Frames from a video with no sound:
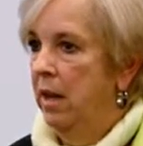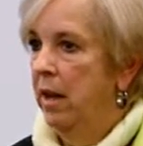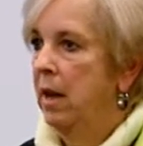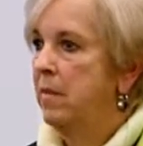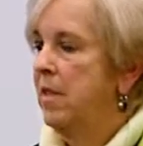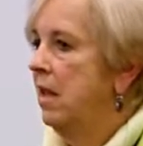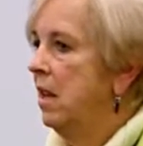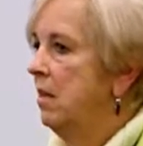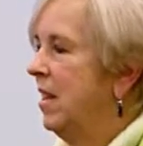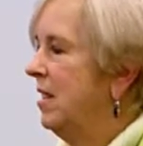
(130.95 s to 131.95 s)
And I'm
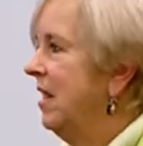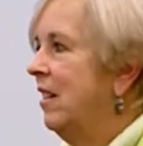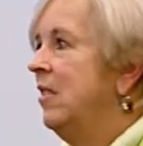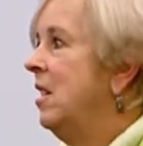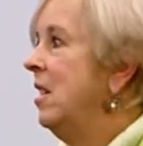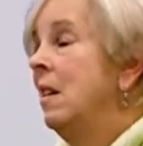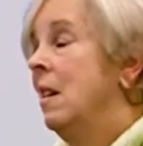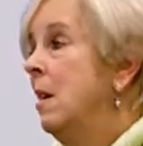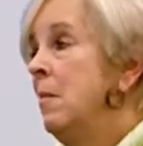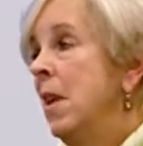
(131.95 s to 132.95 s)
thinking to myself,
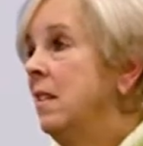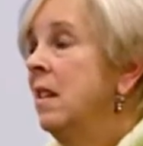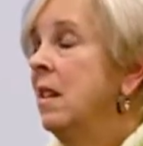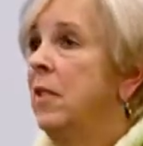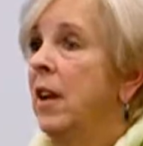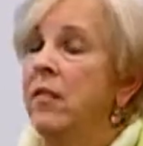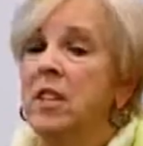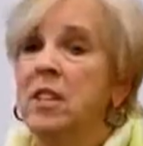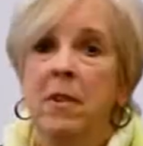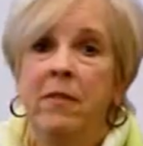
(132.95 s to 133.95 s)
a Mexican
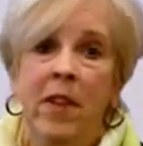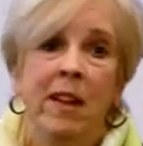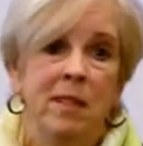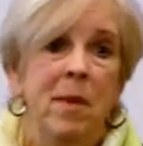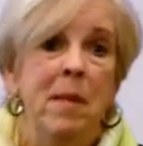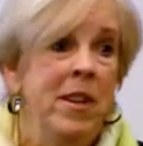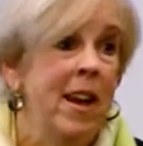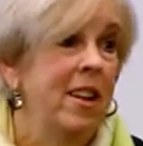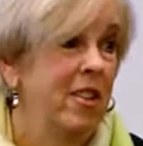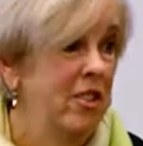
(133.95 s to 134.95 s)
breakfast buffet is probably
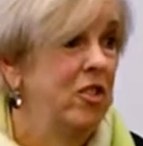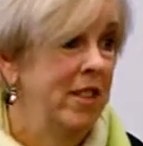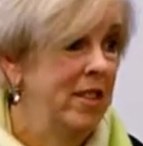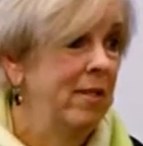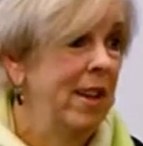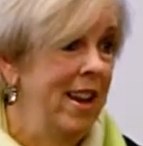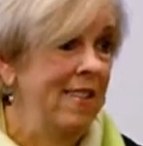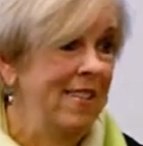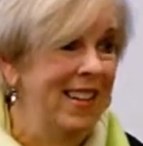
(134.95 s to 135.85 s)
not a good choice right now.